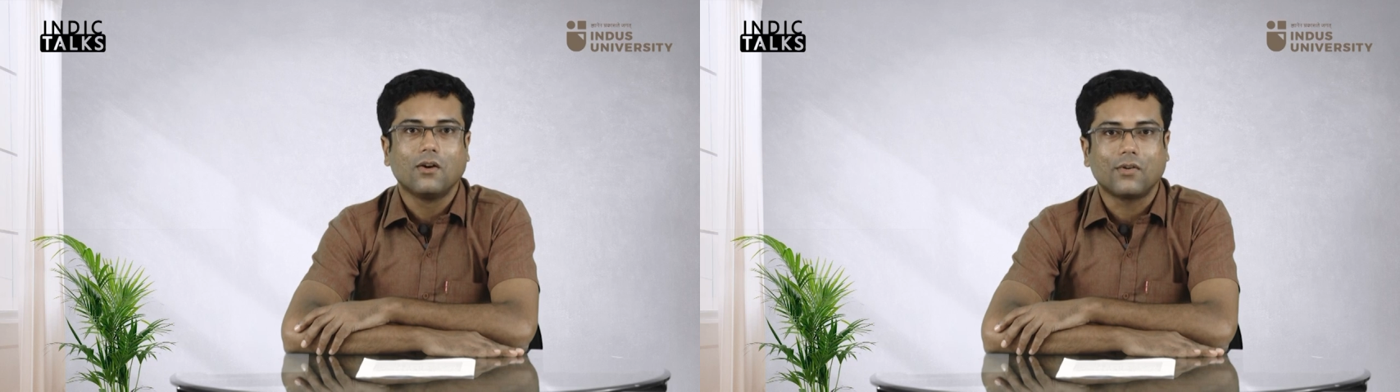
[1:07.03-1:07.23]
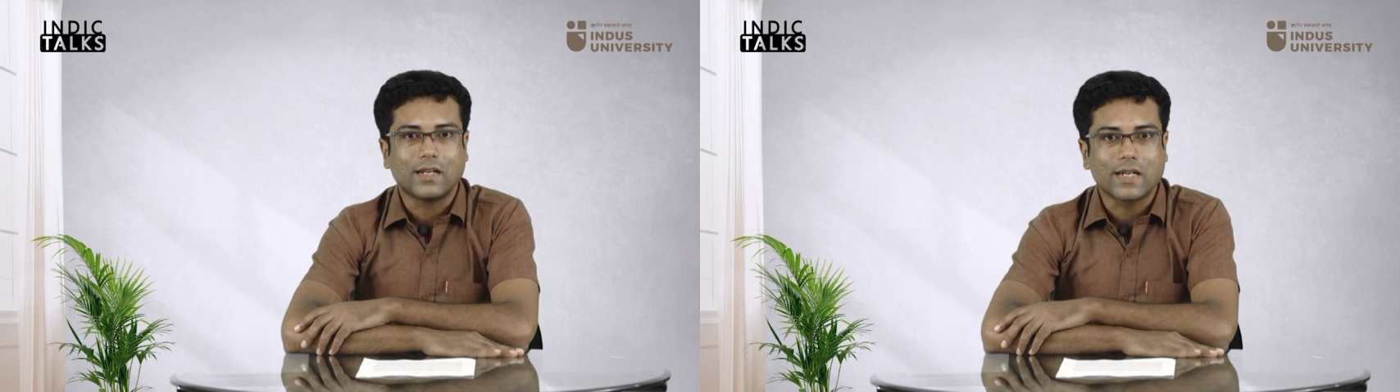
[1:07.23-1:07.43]

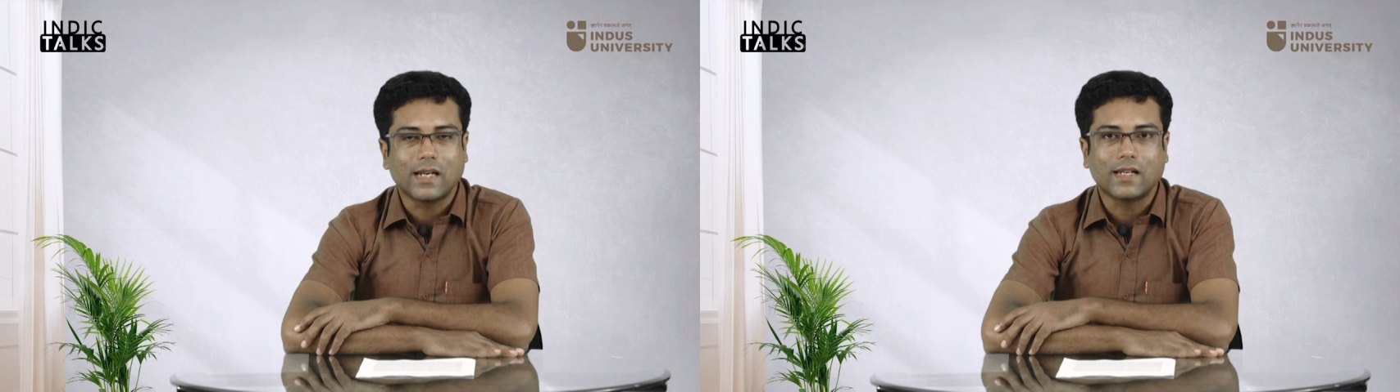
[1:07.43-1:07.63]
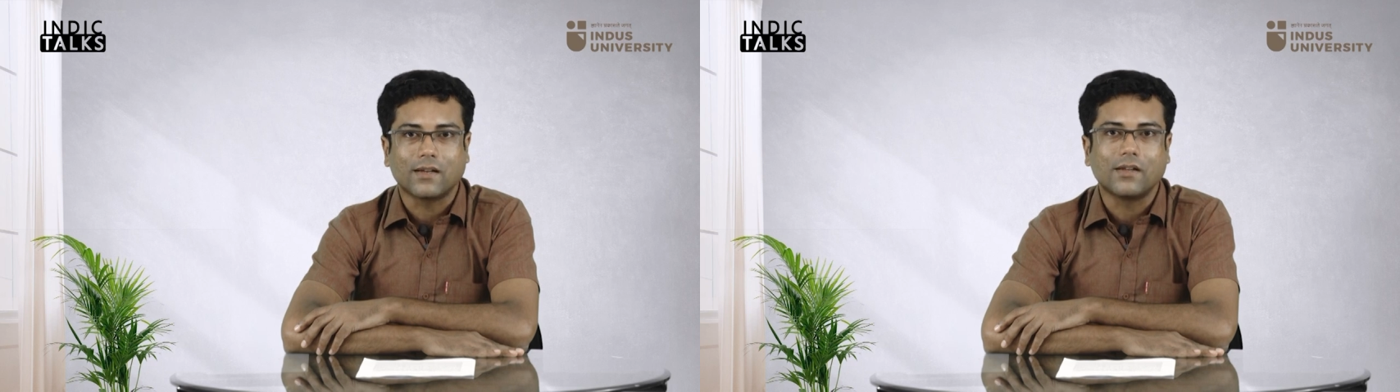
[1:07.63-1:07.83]
on
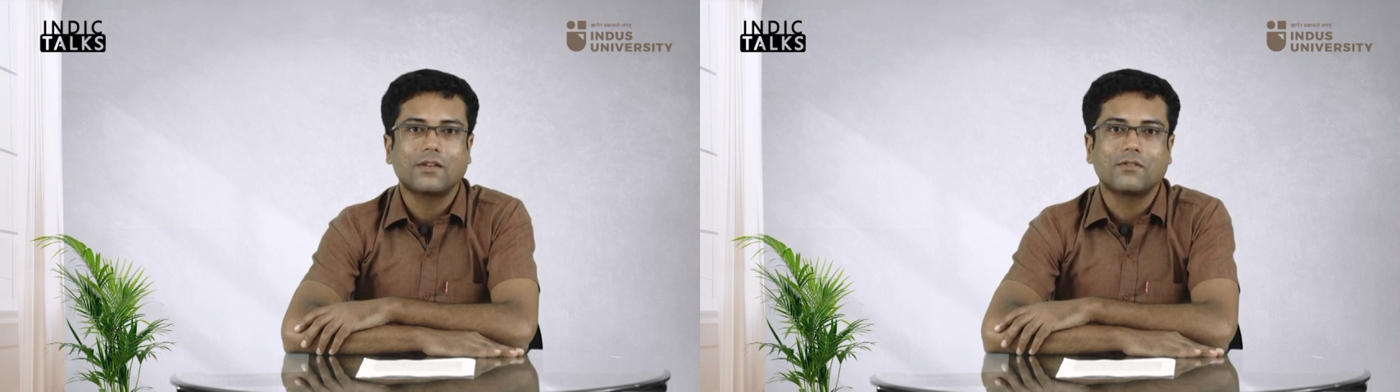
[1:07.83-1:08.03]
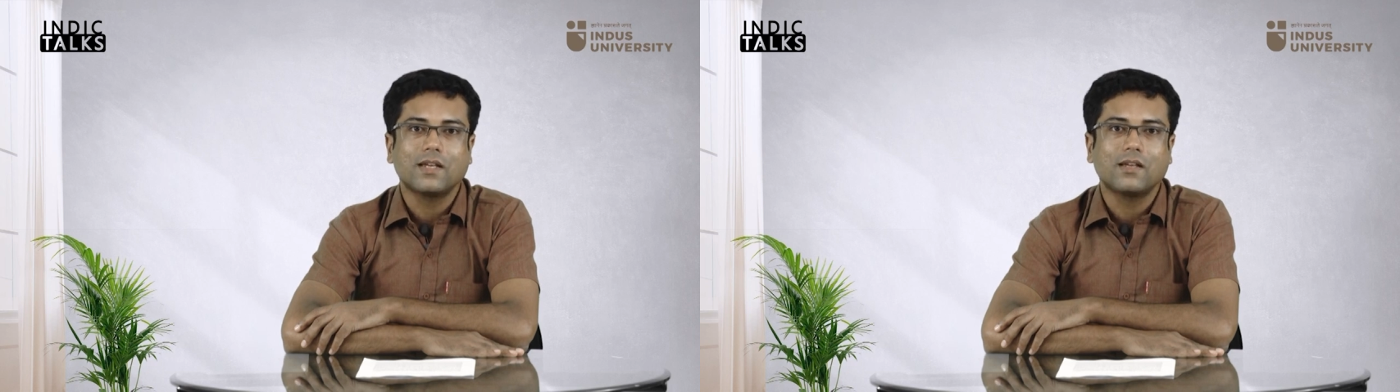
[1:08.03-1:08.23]
Italian
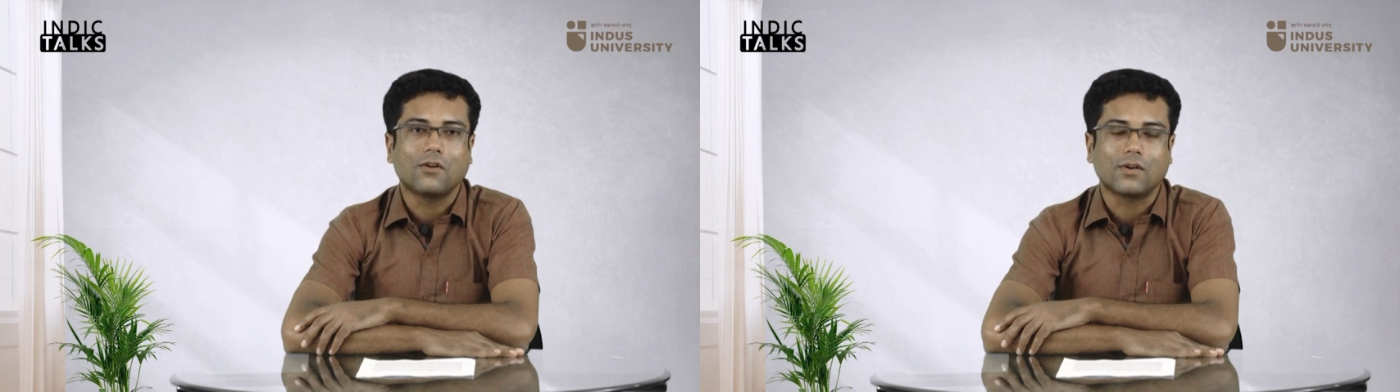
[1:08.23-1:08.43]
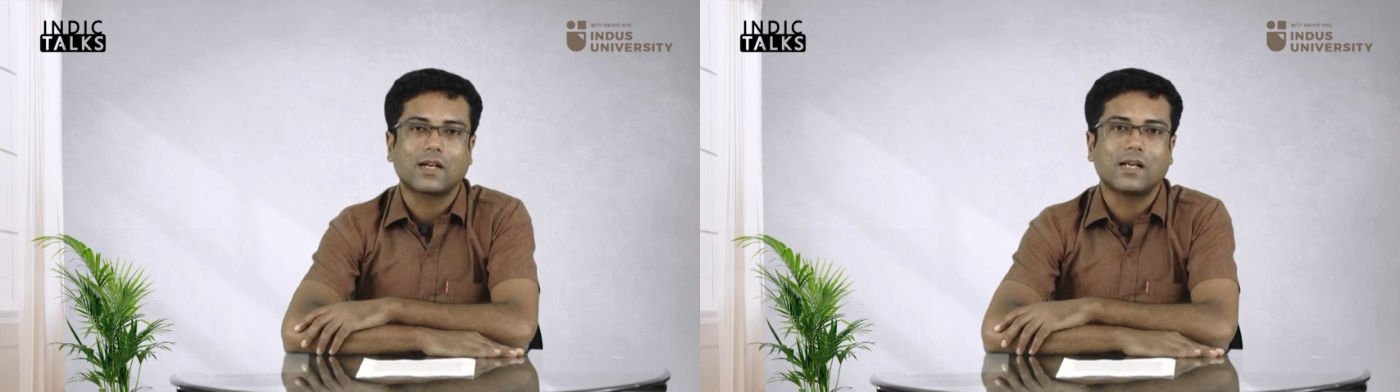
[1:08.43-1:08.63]
history,
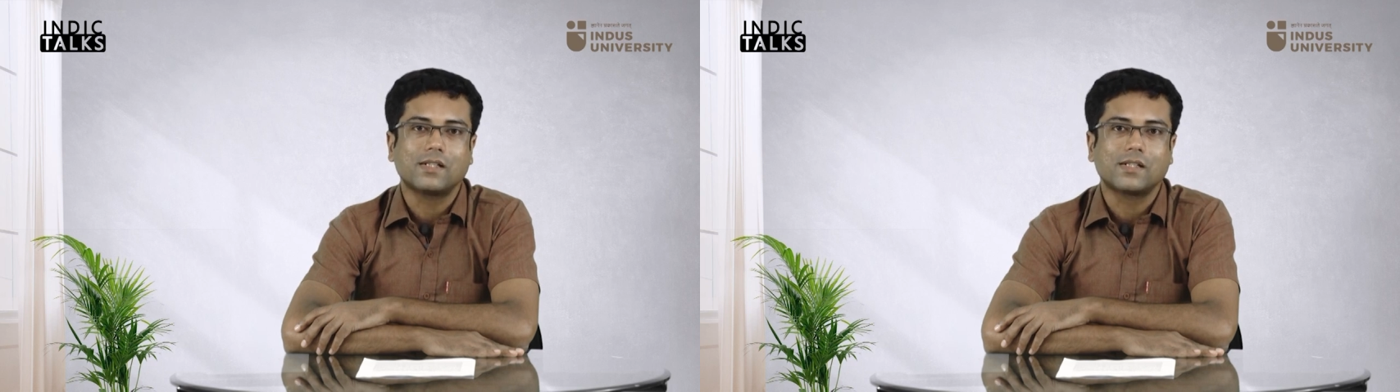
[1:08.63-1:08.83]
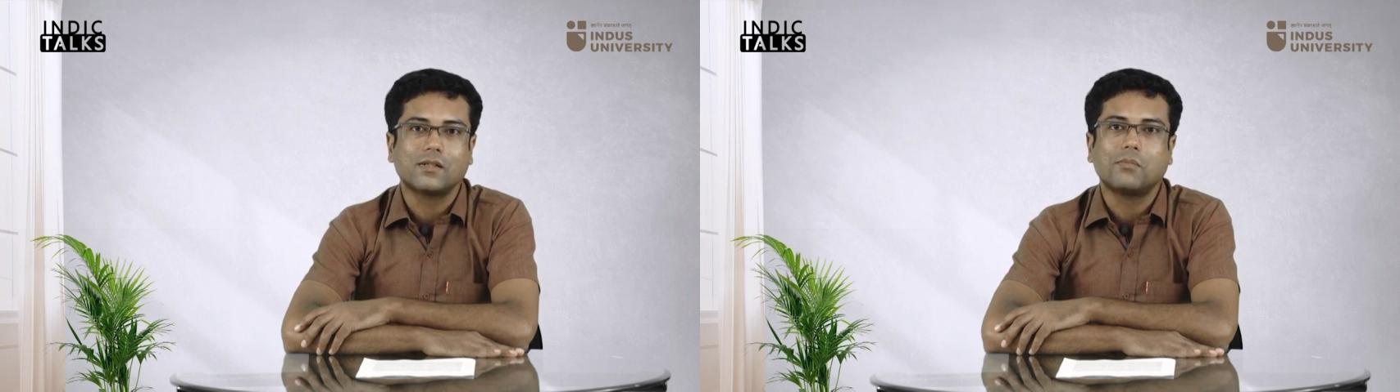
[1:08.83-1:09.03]
on
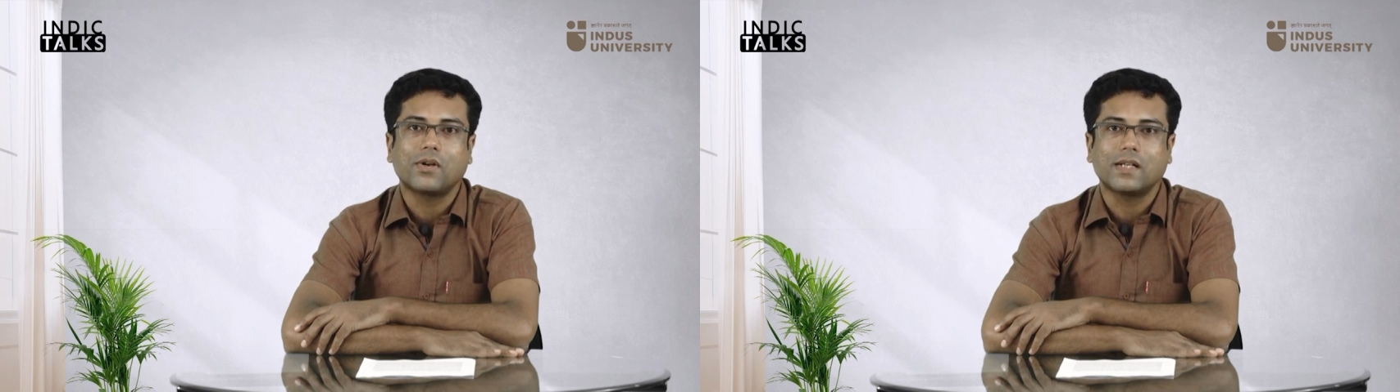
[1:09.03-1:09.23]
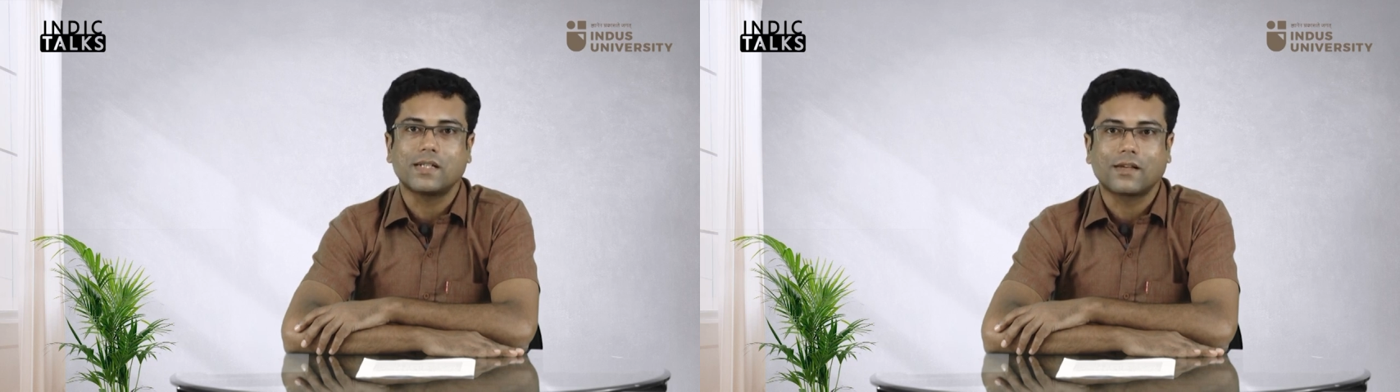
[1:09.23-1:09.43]
culture,
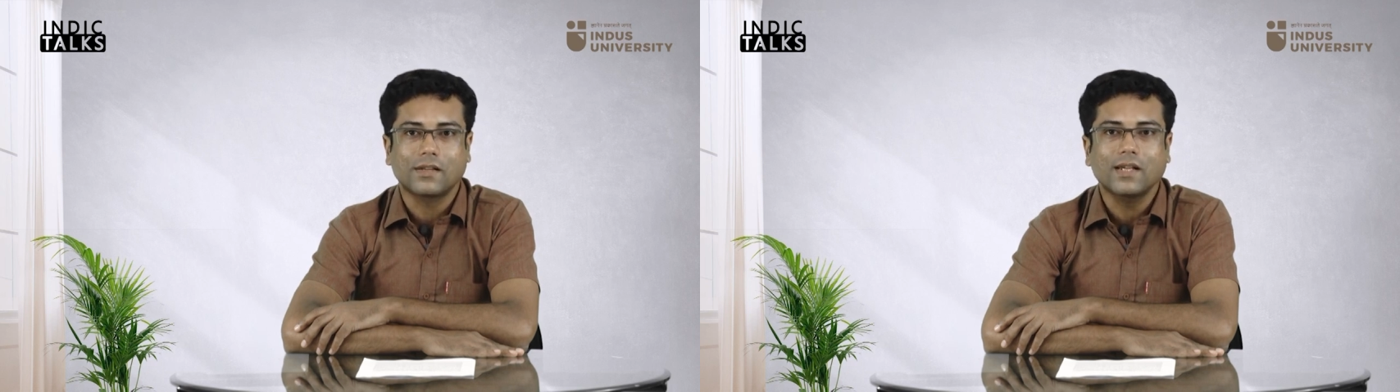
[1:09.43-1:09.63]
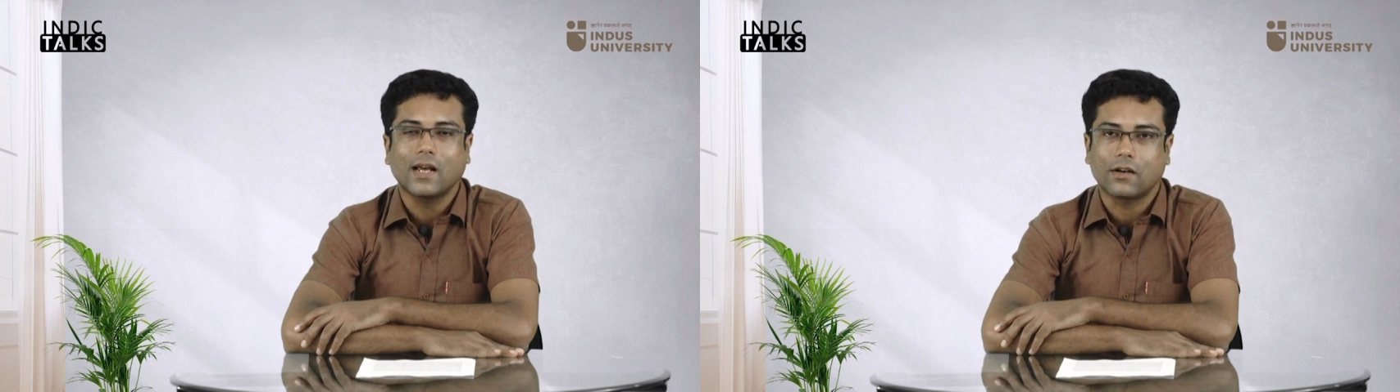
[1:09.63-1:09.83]

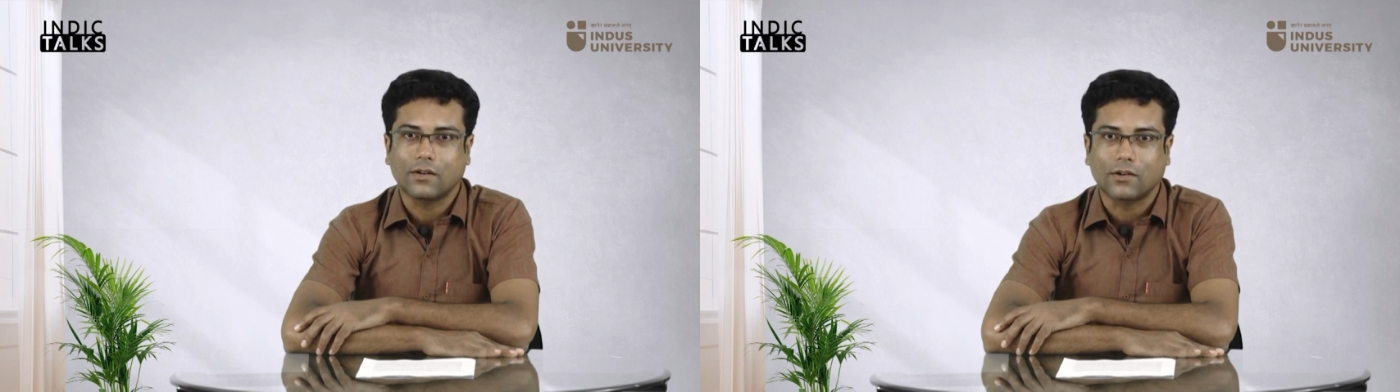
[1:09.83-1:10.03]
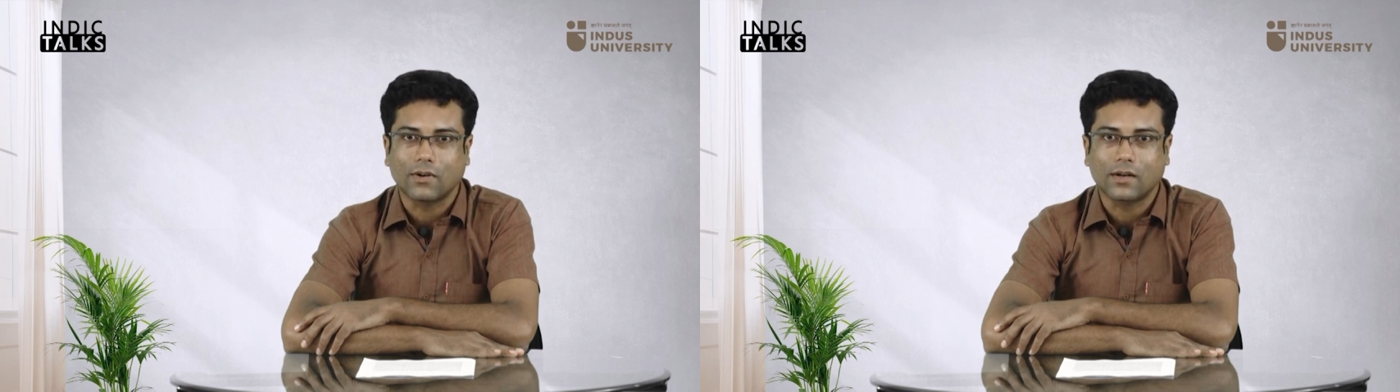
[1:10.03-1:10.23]
politics,
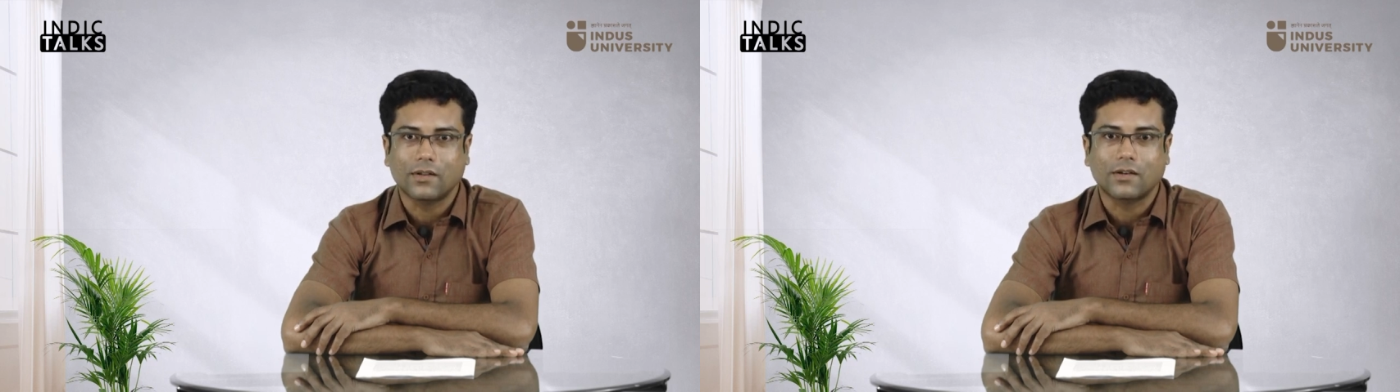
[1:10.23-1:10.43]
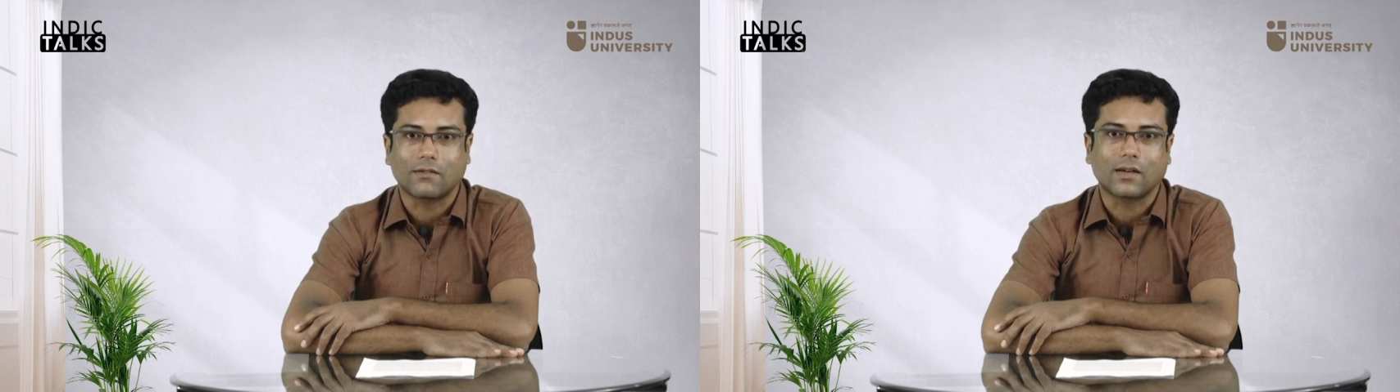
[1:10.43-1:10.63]
etc.,
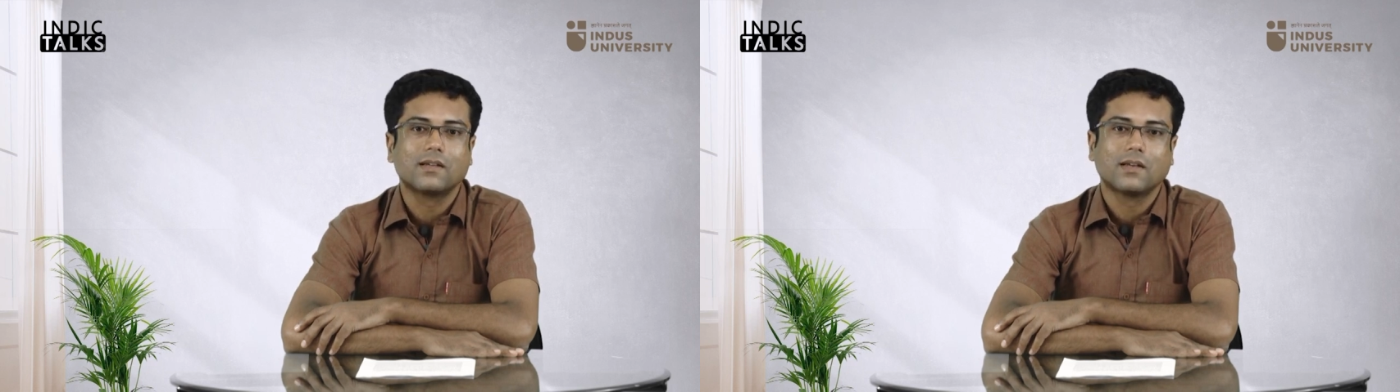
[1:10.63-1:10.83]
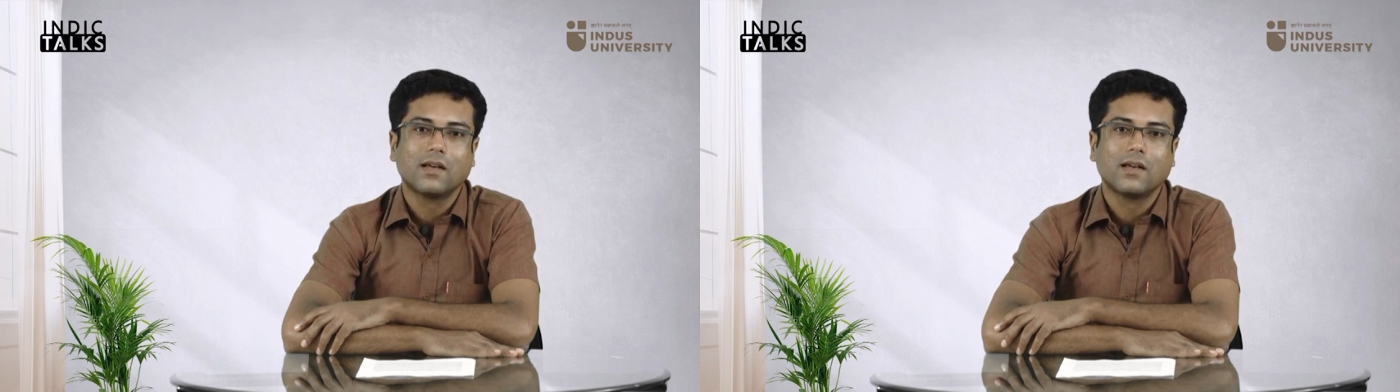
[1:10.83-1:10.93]
etc.